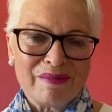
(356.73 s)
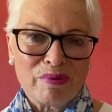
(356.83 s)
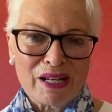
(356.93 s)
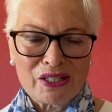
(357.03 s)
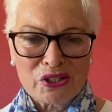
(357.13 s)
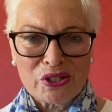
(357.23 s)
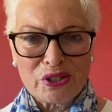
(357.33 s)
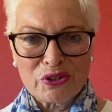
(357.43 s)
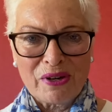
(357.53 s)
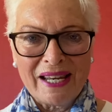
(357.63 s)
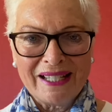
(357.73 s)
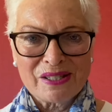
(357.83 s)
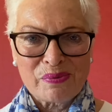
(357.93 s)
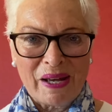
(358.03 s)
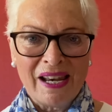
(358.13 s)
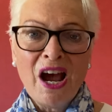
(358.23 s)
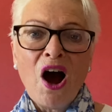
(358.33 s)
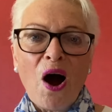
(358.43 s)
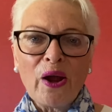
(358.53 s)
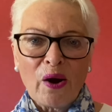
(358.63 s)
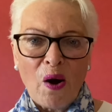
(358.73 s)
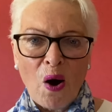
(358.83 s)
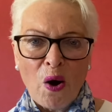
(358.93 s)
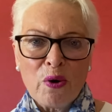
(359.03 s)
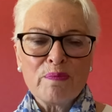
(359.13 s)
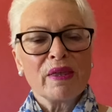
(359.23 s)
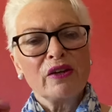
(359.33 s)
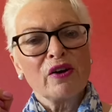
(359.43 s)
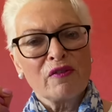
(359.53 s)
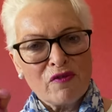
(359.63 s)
practitioner training as well. I hope that you can